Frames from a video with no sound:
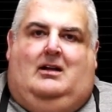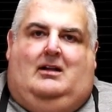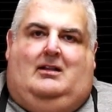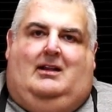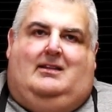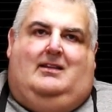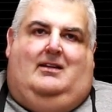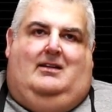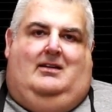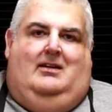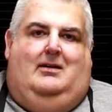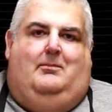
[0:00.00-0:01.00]
Click the
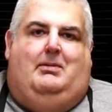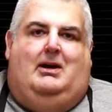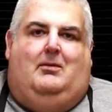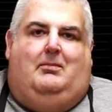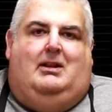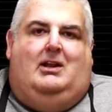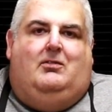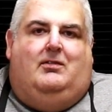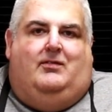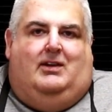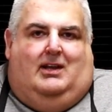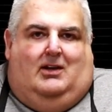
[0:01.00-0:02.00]
bell below the
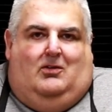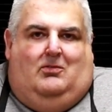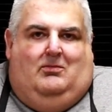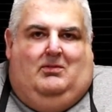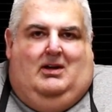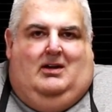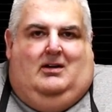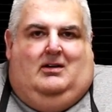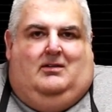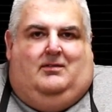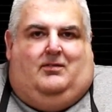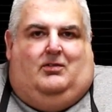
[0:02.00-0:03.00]
video
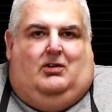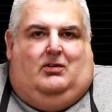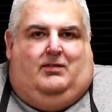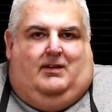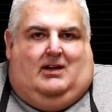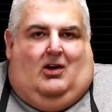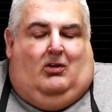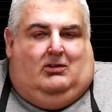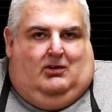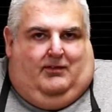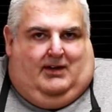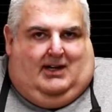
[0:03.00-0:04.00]
for all
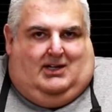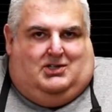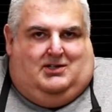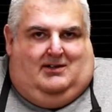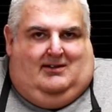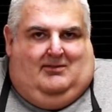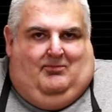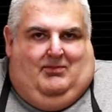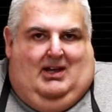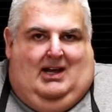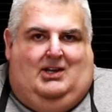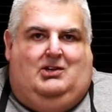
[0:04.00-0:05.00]
notifications,
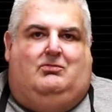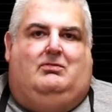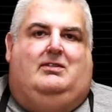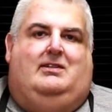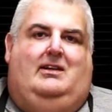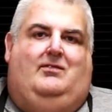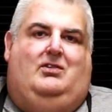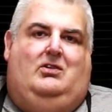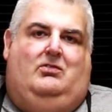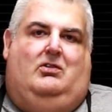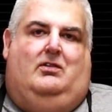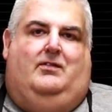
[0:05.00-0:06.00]
and you'll receive new
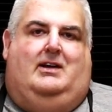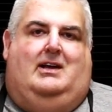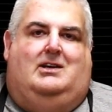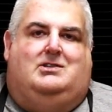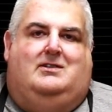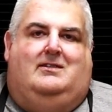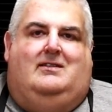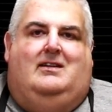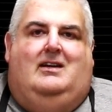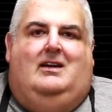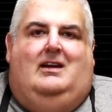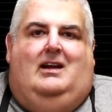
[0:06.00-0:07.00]
notifications
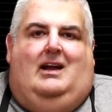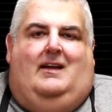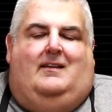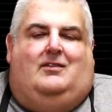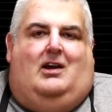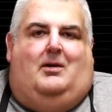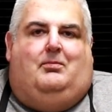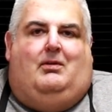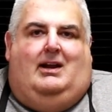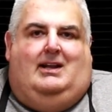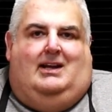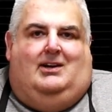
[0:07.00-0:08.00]
in the top
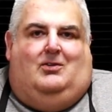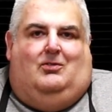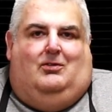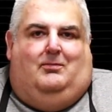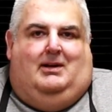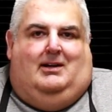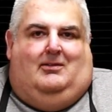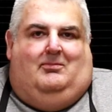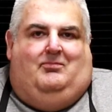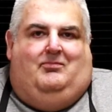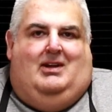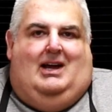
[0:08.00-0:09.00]
right hand corner bell.
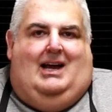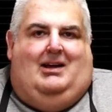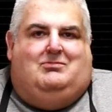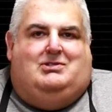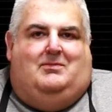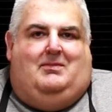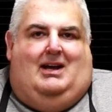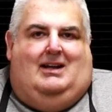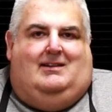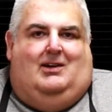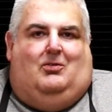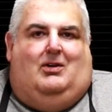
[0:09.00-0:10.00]
I'm Jim
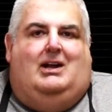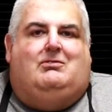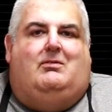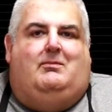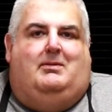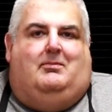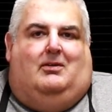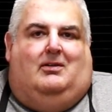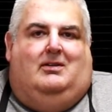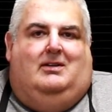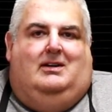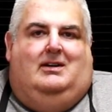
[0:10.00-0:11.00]
Hightower, and remember,
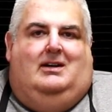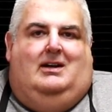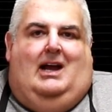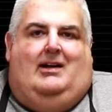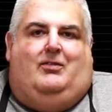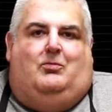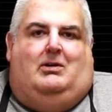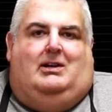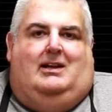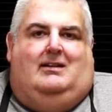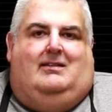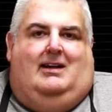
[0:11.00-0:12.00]
everyone
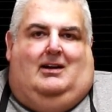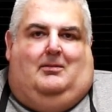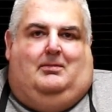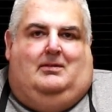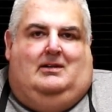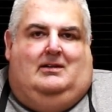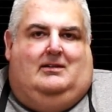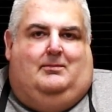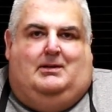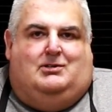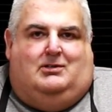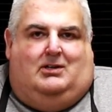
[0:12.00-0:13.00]
needs help,
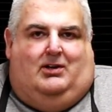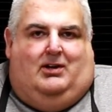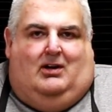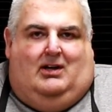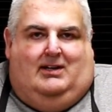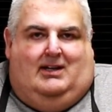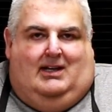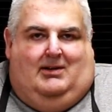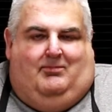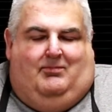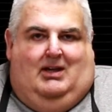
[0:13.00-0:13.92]
especially on a hot day.